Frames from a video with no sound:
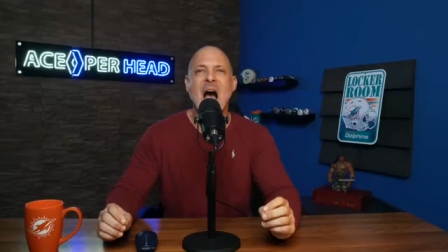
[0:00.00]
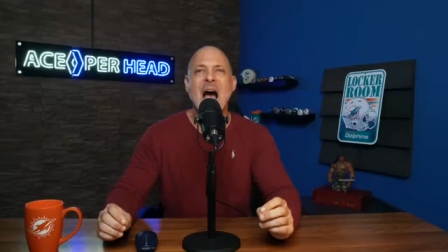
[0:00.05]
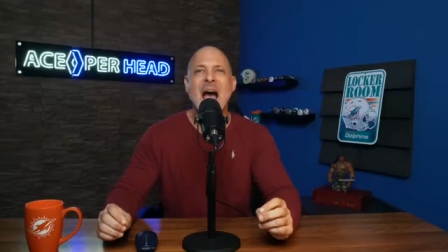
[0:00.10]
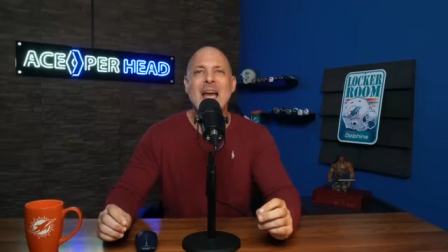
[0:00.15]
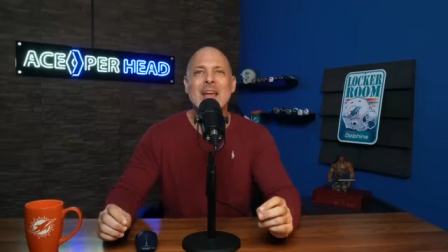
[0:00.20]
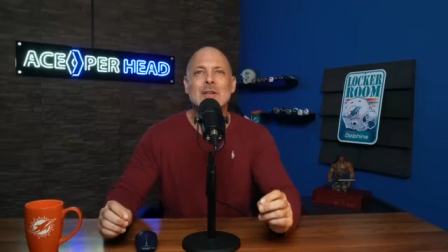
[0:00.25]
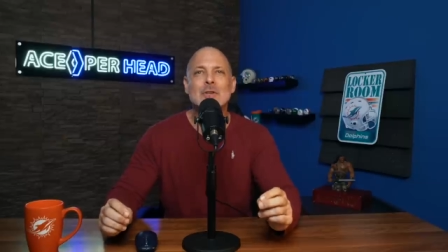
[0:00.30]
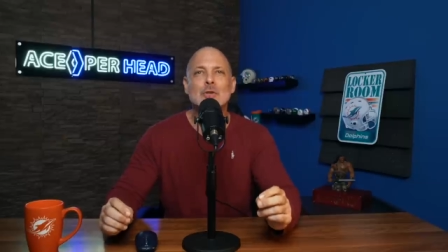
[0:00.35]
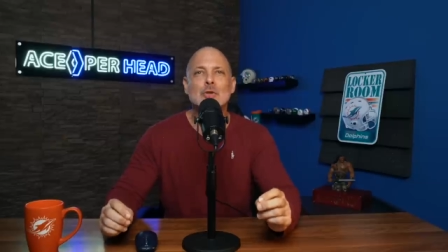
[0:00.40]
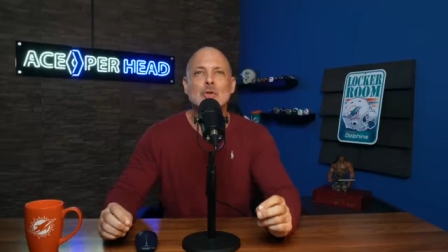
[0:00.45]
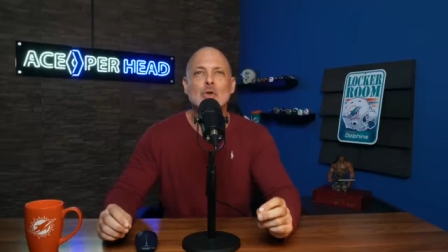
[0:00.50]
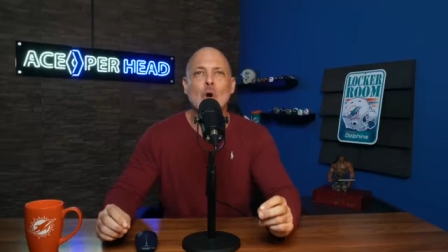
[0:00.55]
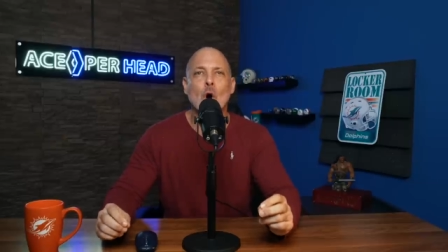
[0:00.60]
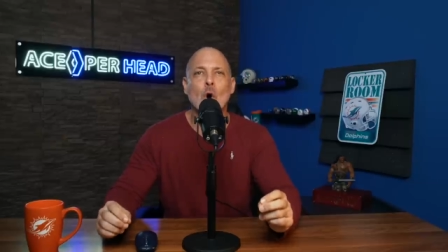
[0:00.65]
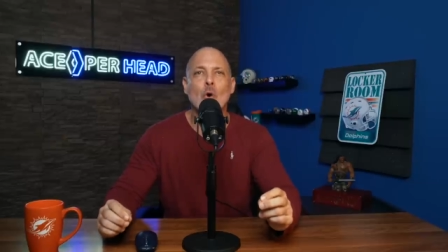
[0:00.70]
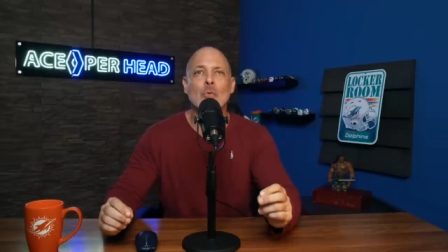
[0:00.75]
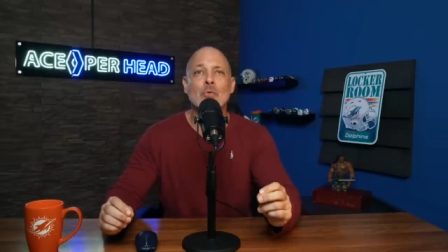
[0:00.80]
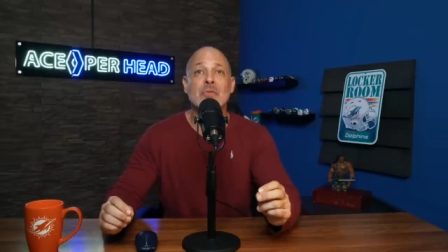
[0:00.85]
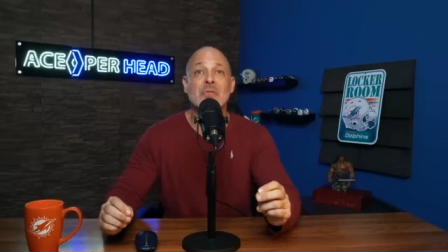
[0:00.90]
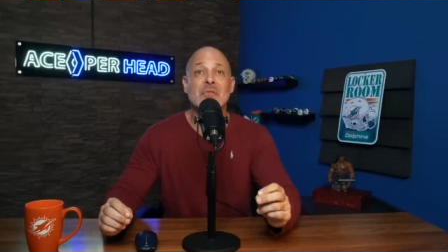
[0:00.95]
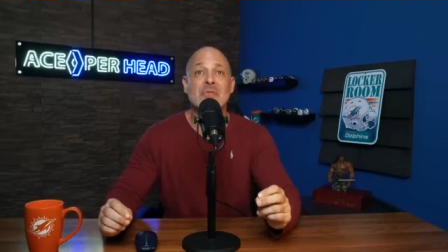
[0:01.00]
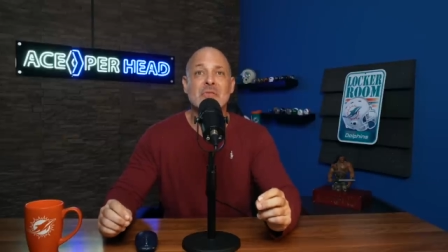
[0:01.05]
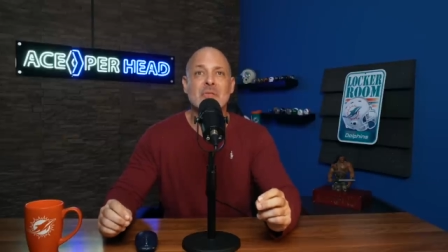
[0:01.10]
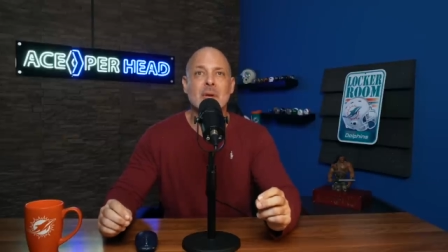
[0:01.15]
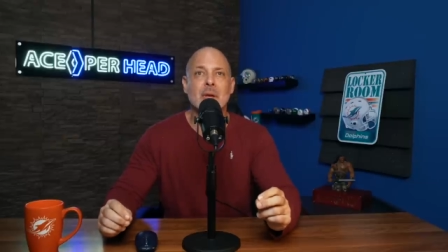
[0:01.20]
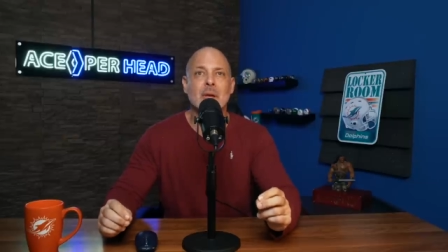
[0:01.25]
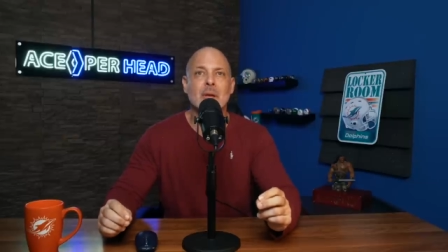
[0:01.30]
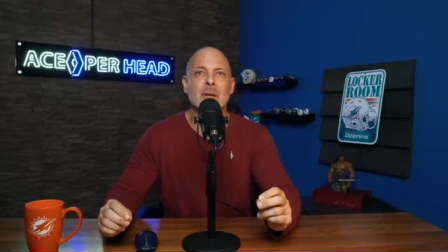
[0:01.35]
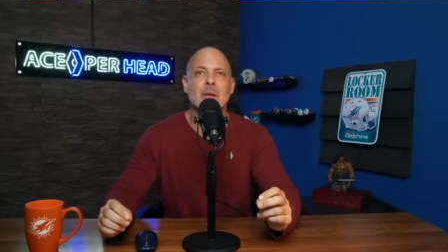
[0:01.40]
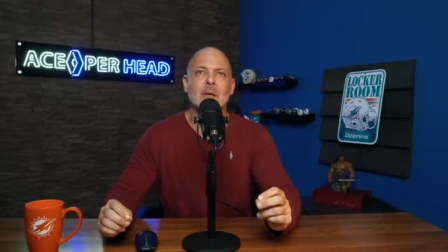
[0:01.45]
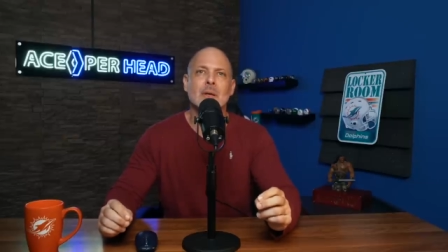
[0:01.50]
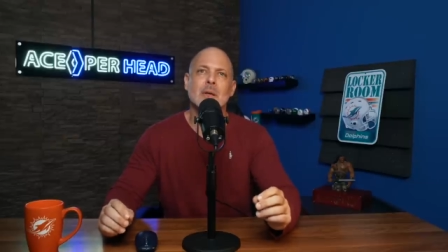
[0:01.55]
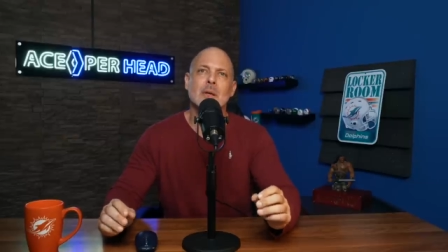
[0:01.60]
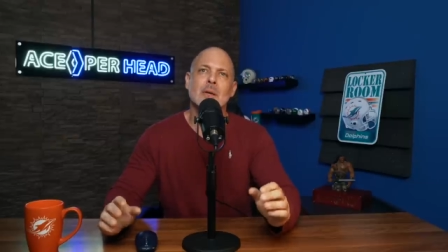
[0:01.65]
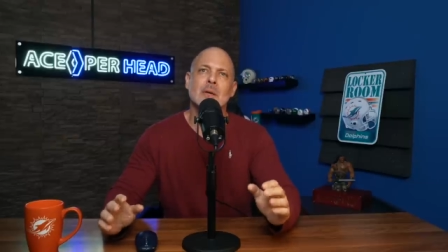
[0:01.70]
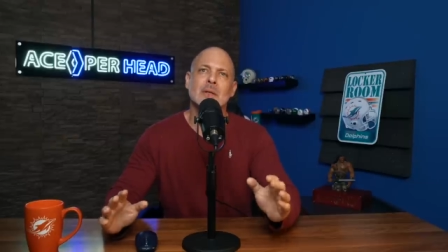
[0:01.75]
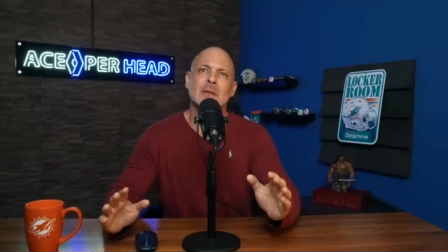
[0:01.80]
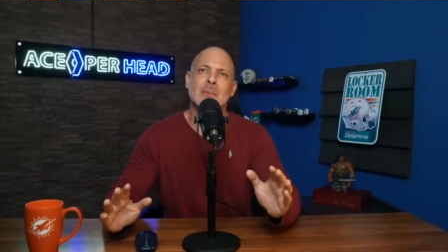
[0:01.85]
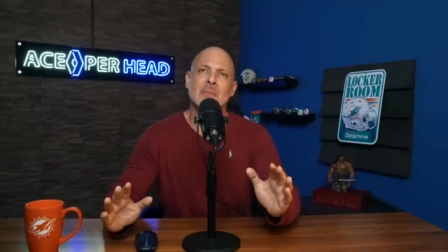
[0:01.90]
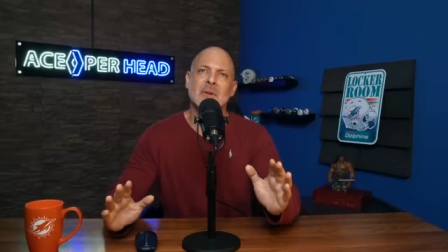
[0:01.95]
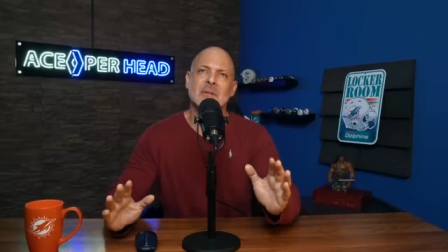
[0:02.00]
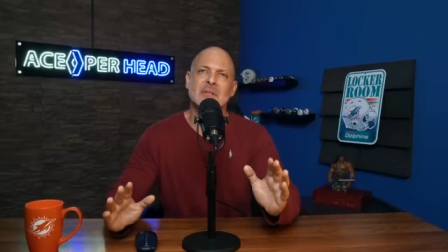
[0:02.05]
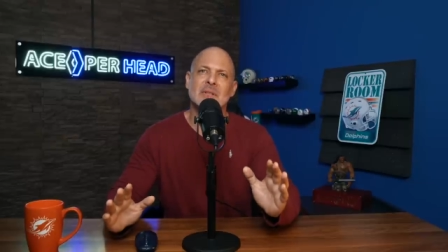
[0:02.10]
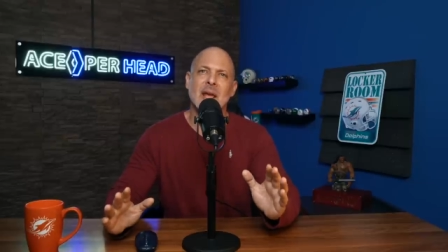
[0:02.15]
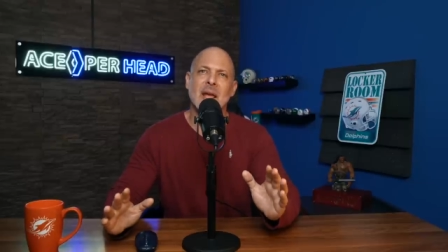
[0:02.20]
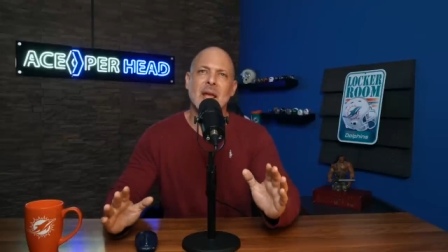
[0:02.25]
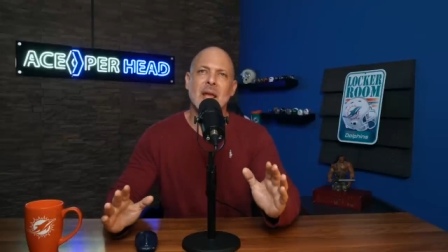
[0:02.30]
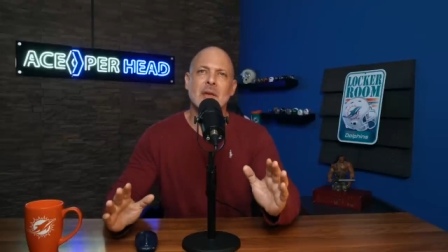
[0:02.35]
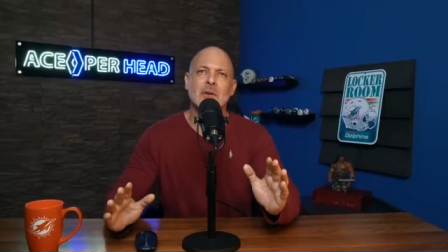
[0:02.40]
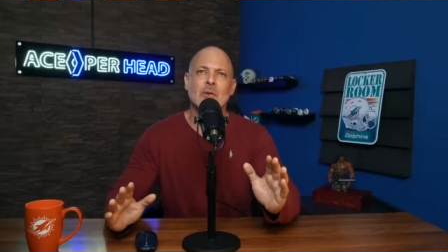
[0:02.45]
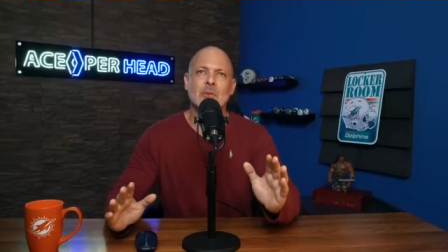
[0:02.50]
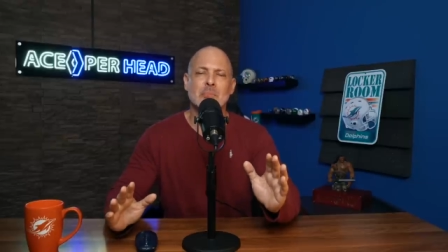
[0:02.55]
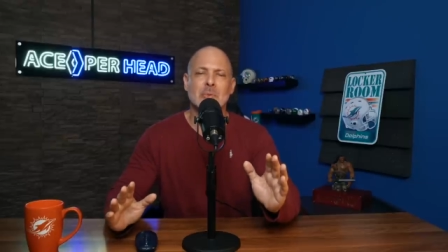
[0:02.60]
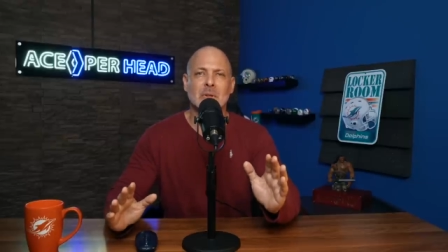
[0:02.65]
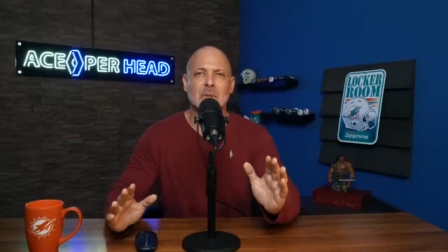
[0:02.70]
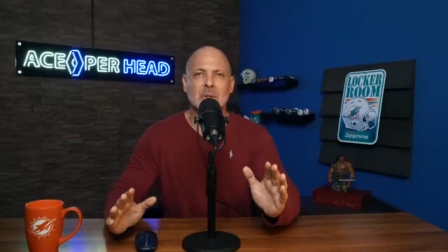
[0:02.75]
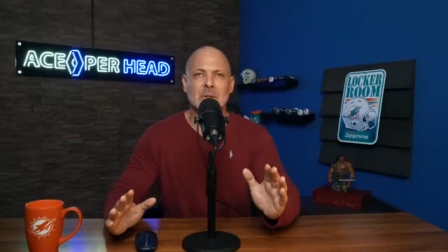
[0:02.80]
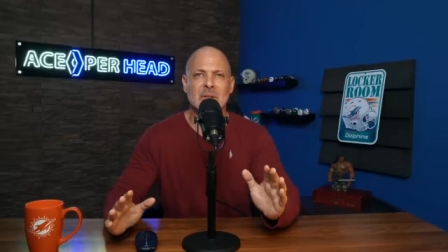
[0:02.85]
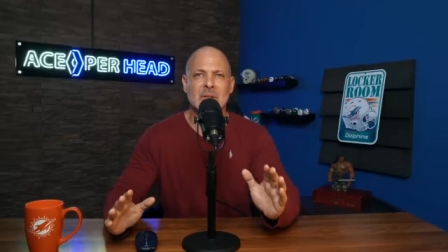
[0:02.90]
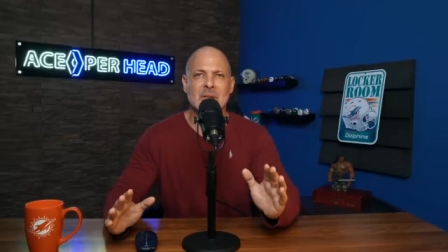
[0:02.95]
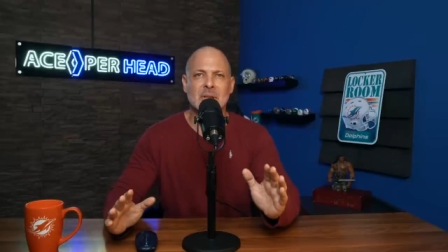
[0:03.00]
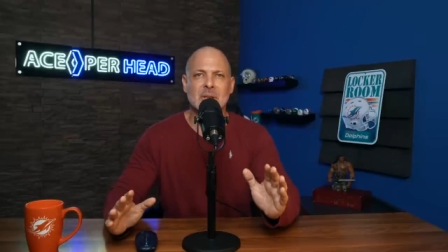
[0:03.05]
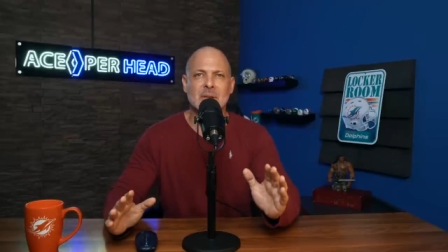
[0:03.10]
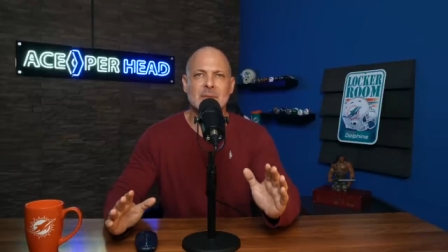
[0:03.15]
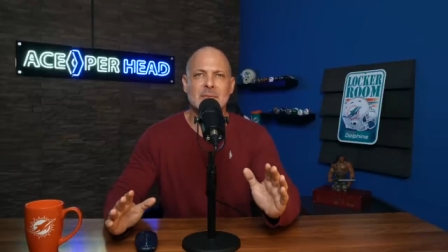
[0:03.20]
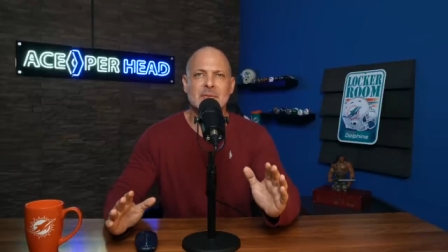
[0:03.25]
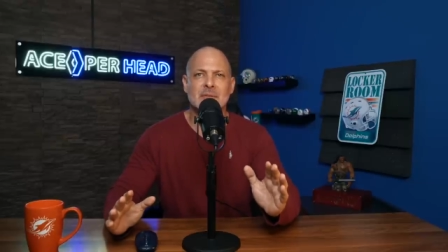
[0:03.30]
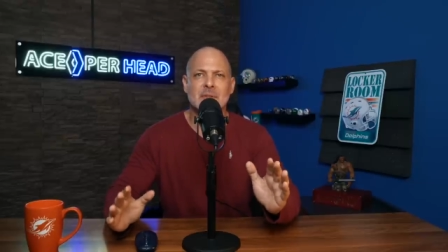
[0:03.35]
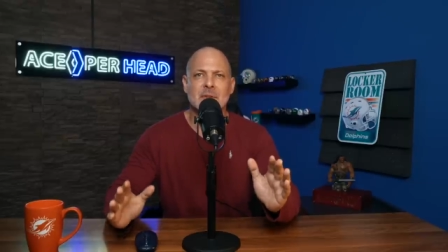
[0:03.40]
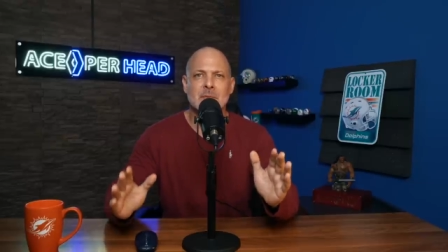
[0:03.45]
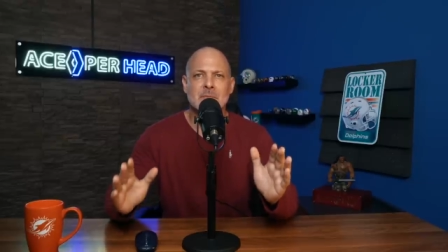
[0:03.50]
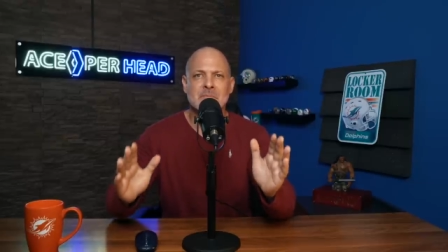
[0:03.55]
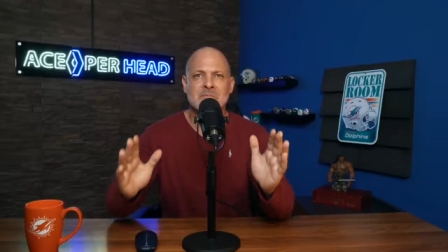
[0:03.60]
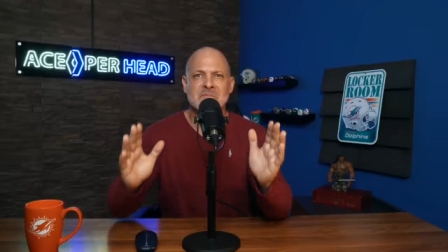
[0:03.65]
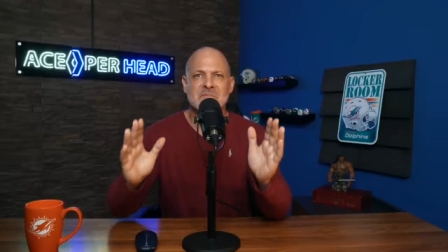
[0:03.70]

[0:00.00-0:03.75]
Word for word: I don't think that McDaniel believes